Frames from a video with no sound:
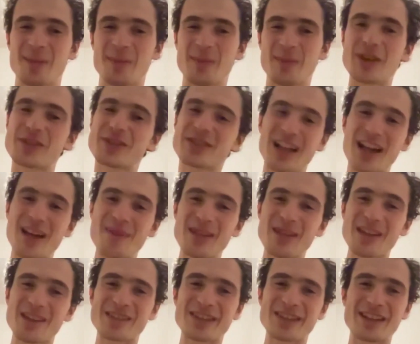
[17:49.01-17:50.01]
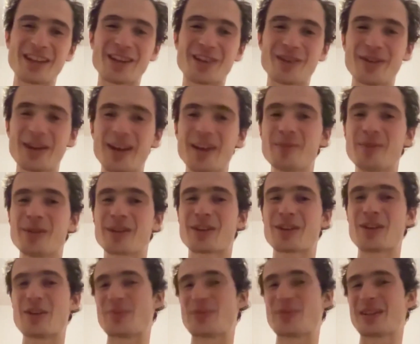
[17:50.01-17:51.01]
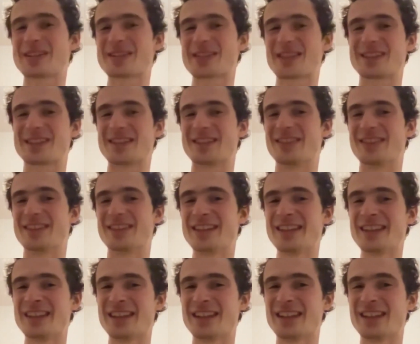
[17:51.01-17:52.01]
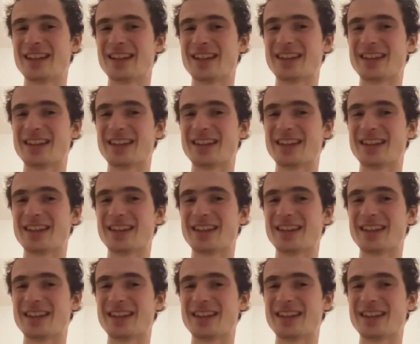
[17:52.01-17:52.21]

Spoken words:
because climbing is an incredibly complex activity.